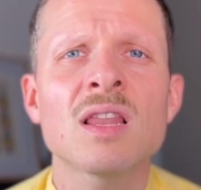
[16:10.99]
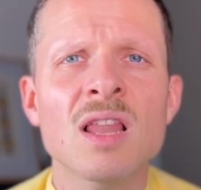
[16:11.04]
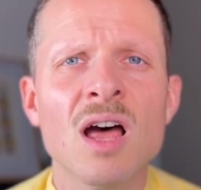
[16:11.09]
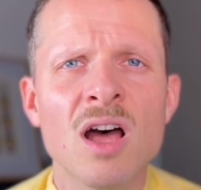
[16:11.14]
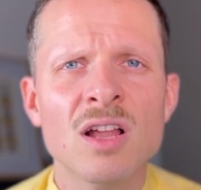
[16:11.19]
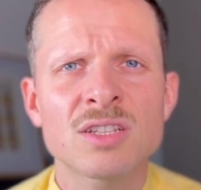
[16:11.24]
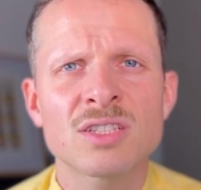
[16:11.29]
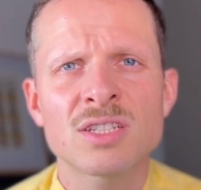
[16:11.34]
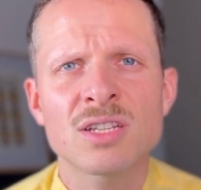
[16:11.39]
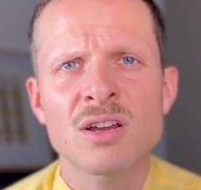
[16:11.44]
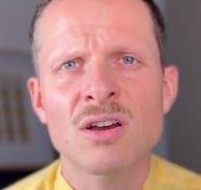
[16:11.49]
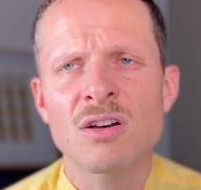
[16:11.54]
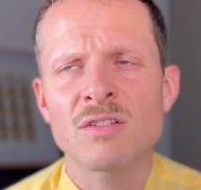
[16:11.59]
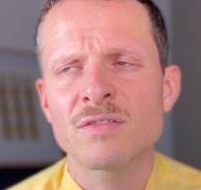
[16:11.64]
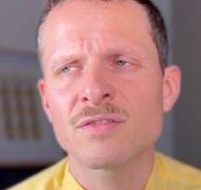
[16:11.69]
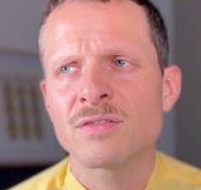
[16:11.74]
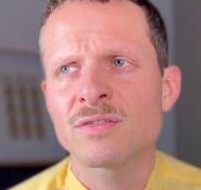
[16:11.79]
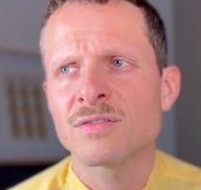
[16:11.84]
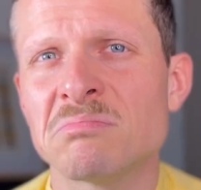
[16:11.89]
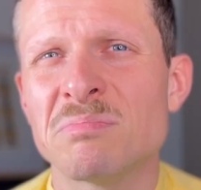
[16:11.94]
A lot
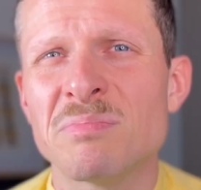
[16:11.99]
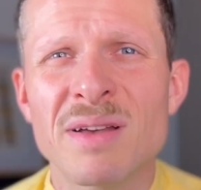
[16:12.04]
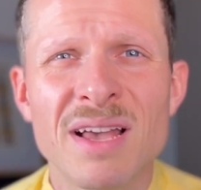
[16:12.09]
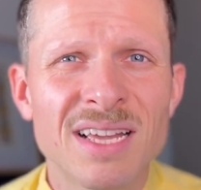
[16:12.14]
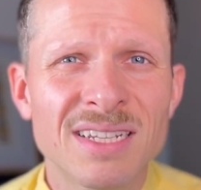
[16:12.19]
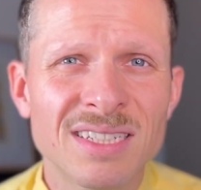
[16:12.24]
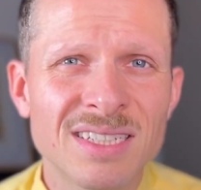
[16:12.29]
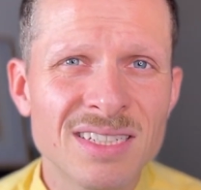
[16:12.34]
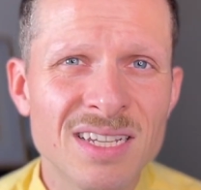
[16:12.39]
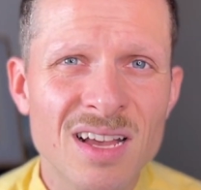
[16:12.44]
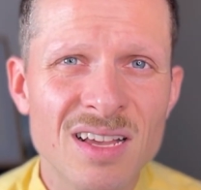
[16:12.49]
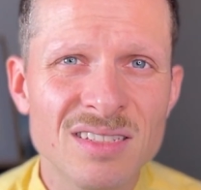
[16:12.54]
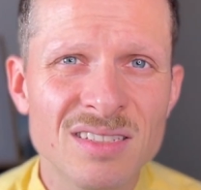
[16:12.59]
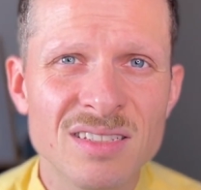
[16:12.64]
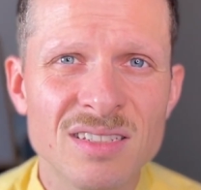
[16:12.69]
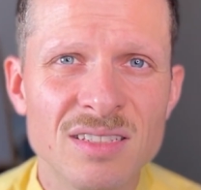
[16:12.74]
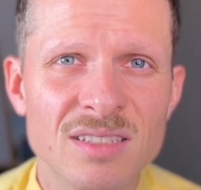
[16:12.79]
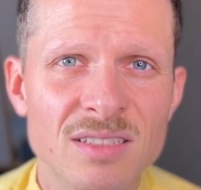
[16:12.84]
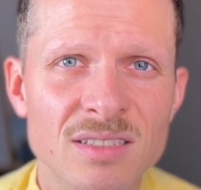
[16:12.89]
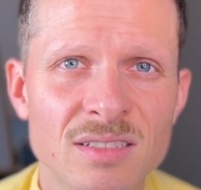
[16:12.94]
of bad
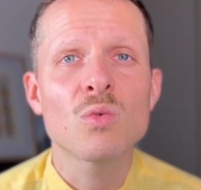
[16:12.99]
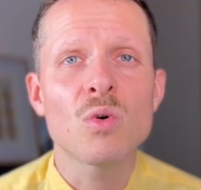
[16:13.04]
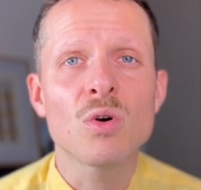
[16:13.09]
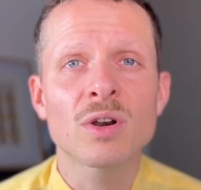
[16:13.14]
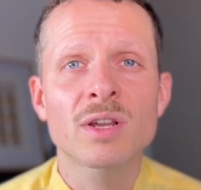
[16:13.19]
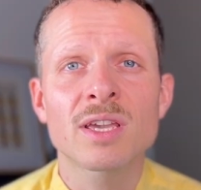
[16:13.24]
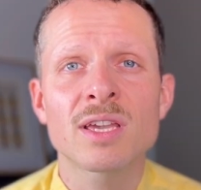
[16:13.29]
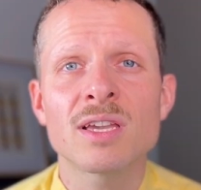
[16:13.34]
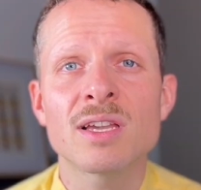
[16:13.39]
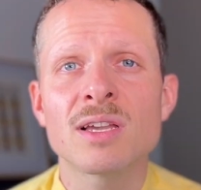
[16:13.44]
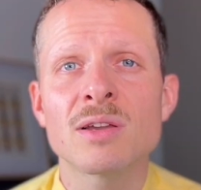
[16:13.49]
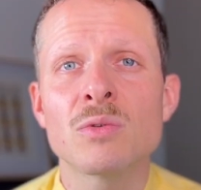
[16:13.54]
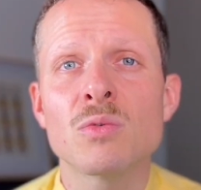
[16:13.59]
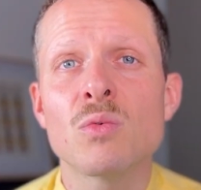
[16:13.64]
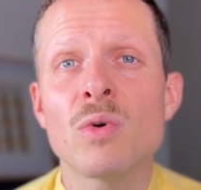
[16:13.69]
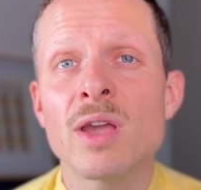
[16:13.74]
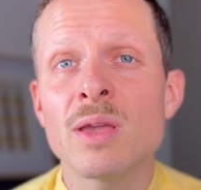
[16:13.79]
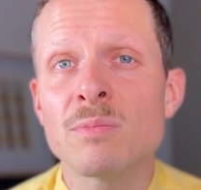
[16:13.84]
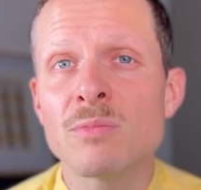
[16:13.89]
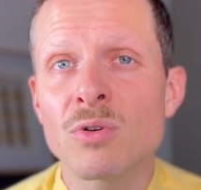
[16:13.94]
tasks,
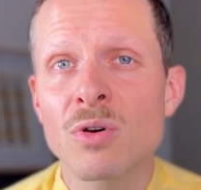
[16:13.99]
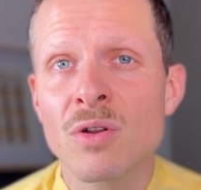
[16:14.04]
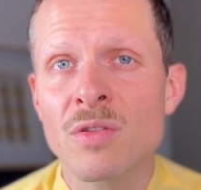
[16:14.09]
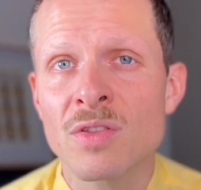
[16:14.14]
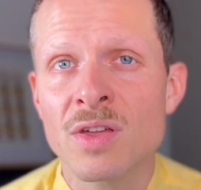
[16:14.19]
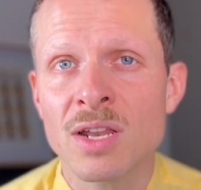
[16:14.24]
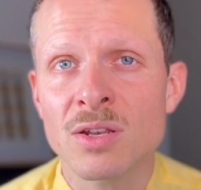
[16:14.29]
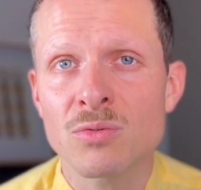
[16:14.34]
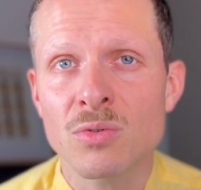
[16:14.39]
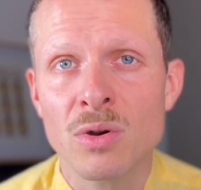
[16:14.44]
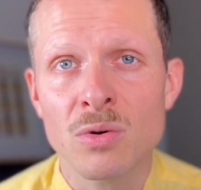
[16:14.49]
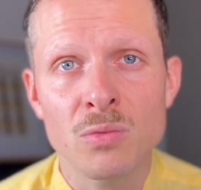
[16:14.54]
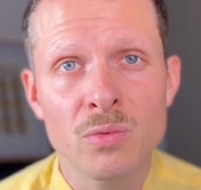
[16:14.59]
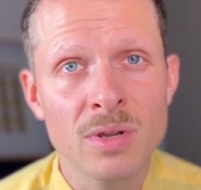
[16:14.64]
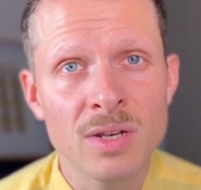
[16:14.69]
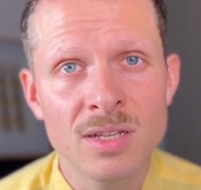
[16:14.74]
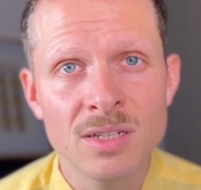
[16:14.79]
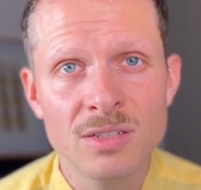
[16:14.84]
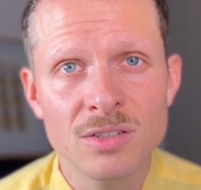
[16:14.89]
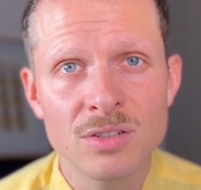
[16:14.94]
working way more than you are
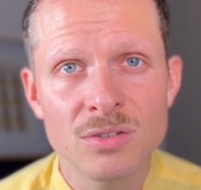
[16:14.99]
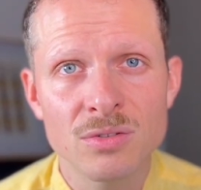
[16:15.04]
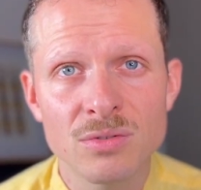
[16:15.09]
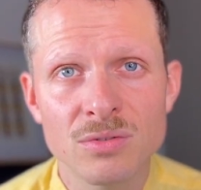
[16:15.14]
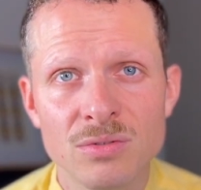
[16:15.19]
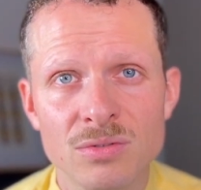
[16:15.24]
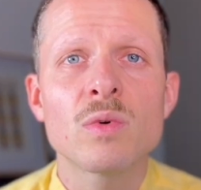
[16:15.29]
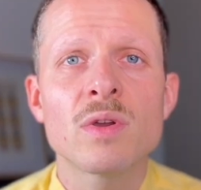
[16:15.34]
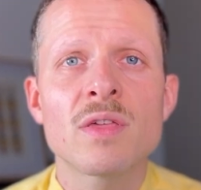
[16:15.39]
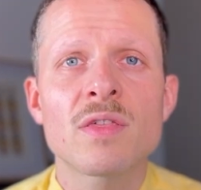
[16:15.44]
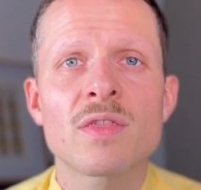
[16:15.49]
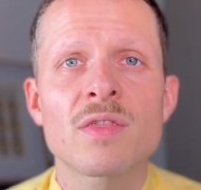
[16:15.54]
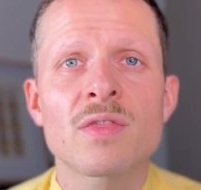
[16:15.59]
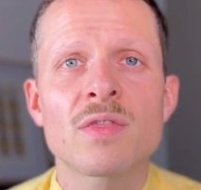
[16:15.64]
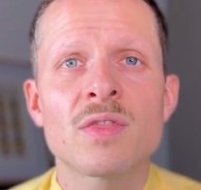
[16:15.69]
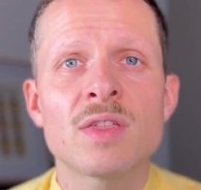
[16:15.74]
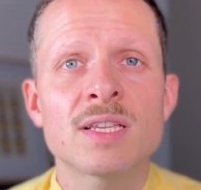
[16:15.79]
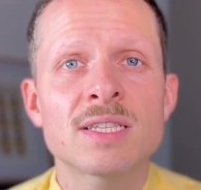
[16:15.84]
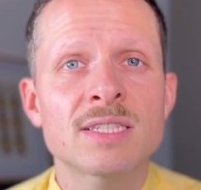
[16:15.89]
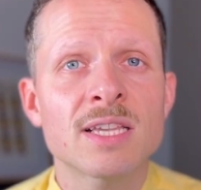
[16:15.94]
willing to,
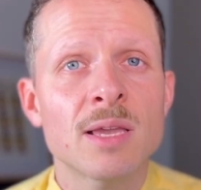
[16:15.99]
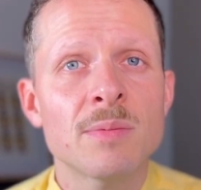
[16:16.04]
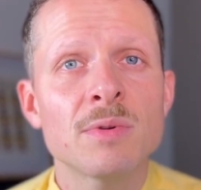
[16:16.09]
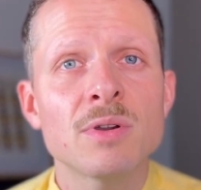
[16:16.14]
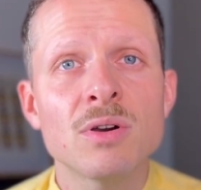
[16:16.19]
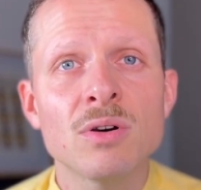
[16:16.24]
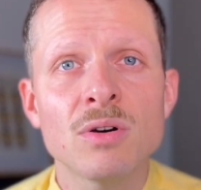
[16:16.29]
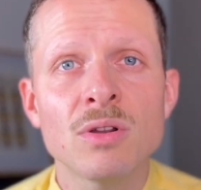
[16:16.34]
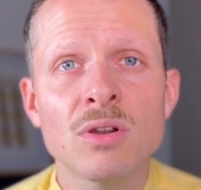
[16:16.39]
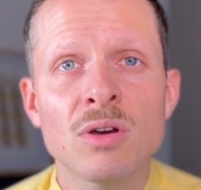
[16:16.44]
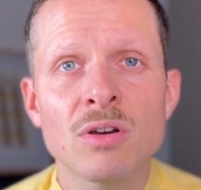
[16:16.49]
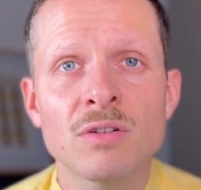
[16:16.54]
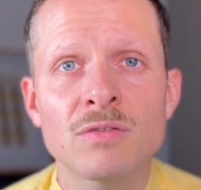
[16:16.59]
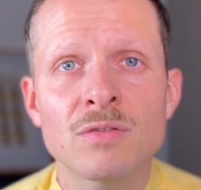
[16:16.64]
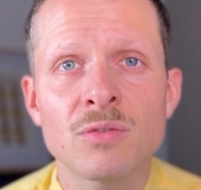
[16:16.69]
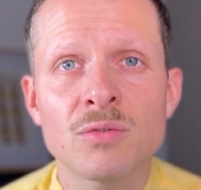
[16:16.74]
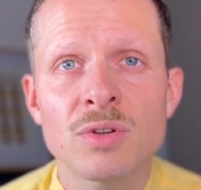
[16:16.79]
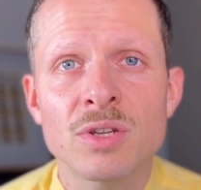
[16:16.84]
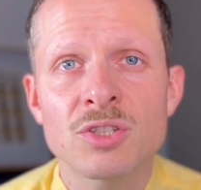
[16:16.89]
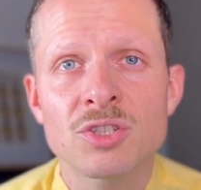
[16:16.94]
with the same goal
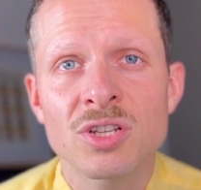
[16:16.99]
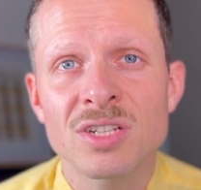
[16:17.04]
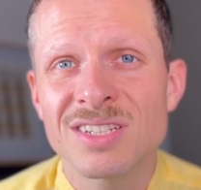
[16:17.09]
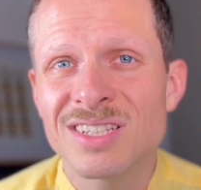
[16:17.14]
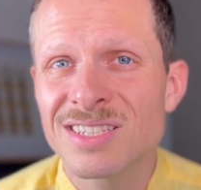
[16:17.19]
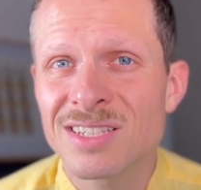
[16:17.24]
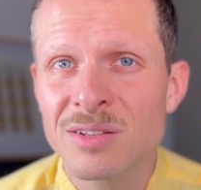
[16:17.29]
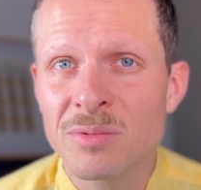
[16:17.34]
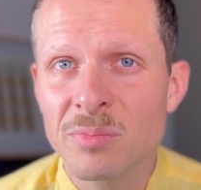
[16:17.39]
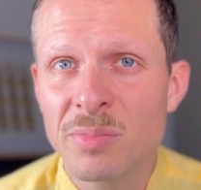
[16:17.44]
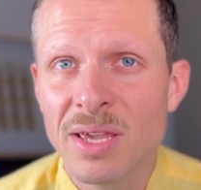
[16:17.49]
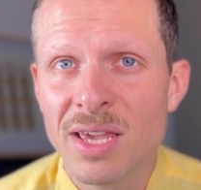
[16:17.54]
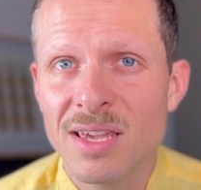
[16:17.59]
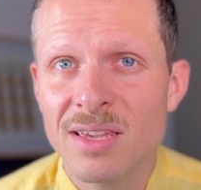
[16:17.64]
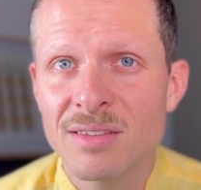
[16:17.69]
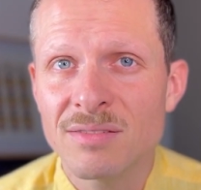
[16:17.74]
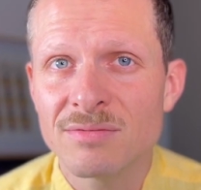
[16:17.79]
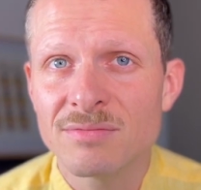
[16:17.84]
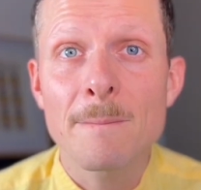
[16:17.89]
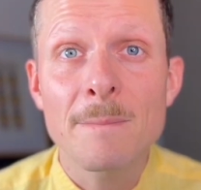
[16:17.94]
of reach a decent
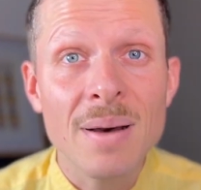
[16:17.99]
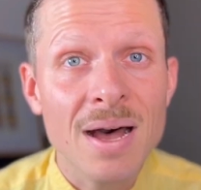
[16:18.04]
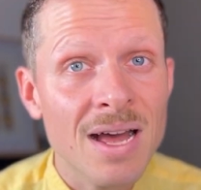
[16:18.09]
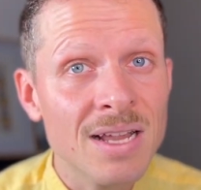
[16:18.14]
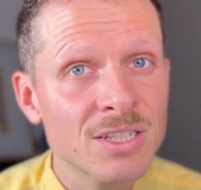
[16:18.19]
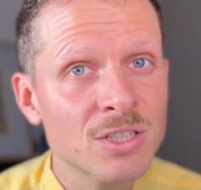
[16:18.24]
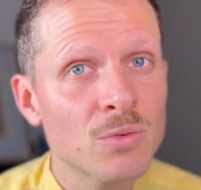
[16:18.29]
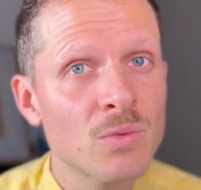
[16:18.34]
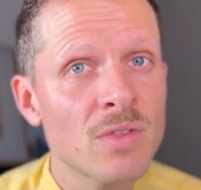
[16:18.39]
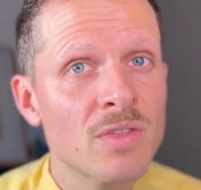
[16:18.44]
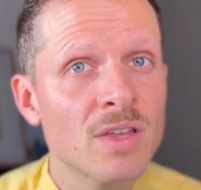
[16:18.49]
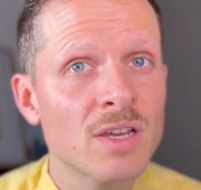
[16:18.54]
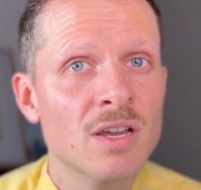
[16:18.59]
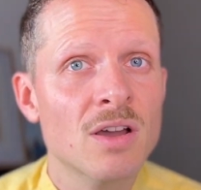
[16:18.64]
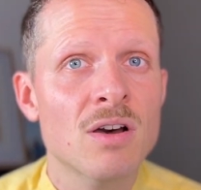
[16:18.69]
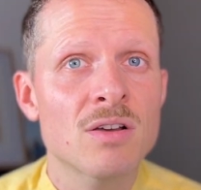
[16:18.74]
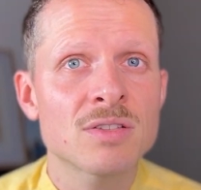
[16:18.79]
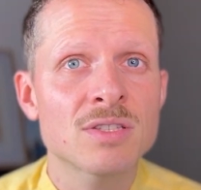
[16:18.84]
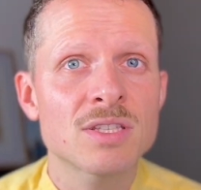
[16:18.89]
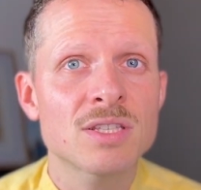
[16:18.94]
pay, but with the
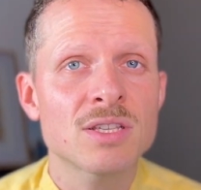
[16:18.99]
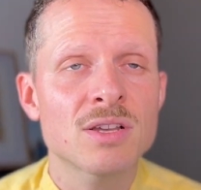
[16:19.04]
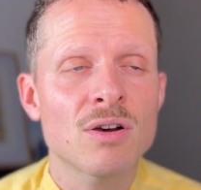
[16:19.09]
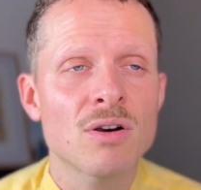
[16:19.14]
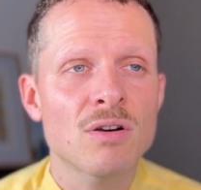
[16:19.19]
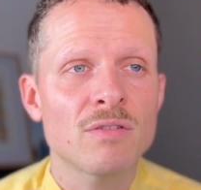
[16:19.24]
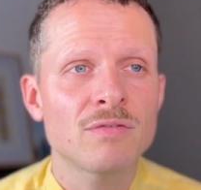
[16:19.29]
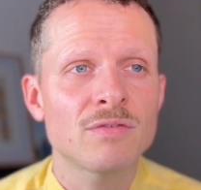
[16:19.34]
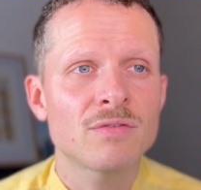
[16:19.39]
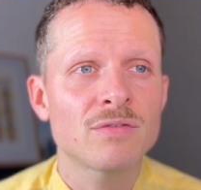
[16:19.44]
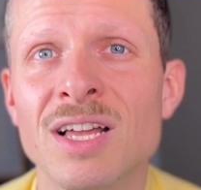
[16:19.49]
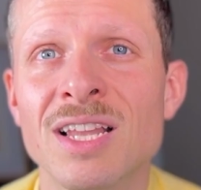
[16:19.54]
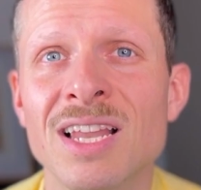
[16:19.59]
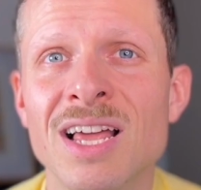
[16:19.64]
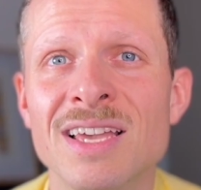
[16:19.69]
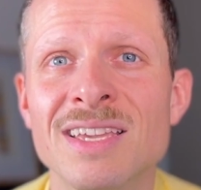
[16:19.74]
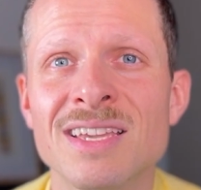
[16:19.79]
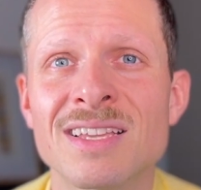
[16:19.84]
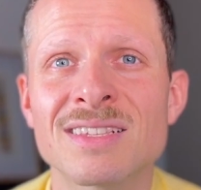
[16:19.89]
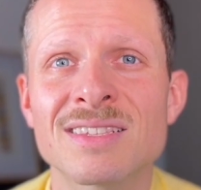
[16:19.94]
cons of
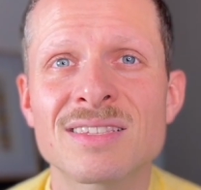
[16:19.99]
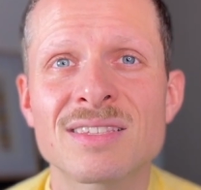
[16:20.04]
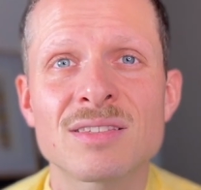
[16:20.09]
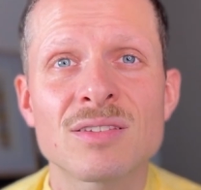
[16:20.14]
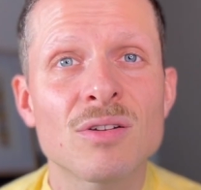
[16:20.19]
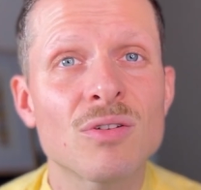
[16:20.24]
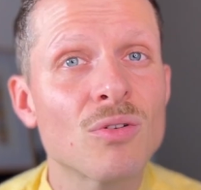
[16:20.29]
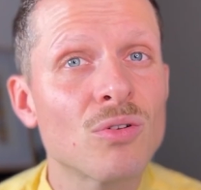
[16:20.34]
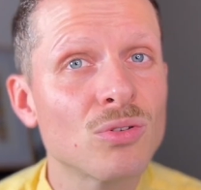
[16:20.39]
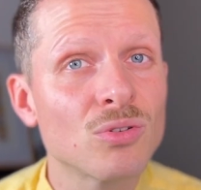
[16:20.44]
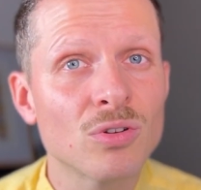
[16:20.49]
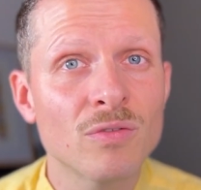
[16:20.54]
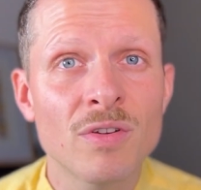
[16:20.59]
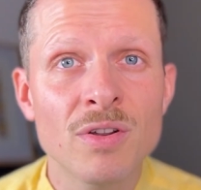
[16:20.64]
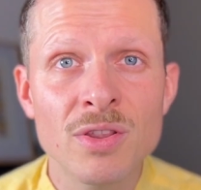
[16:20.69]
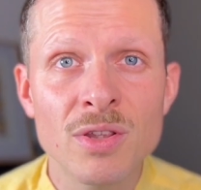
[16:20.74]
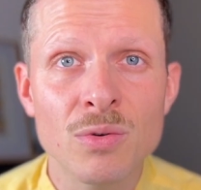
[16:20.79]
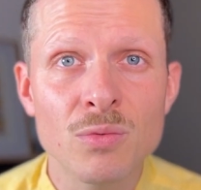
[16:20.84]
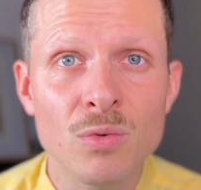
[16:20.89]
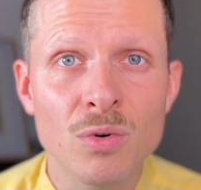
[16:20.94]
clients all
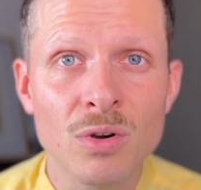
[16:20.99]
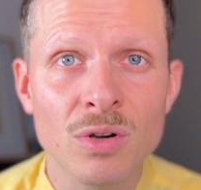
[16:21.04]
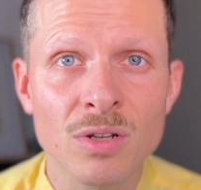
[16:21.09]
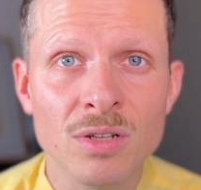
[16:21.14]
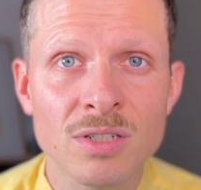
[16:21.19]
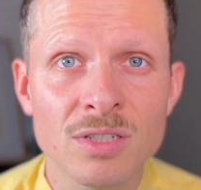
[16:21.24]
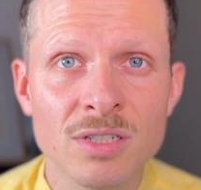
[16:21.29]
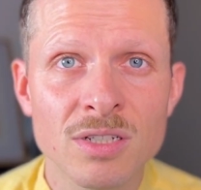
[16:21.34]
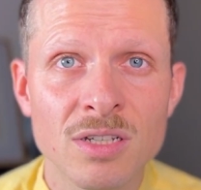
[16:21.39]
over the world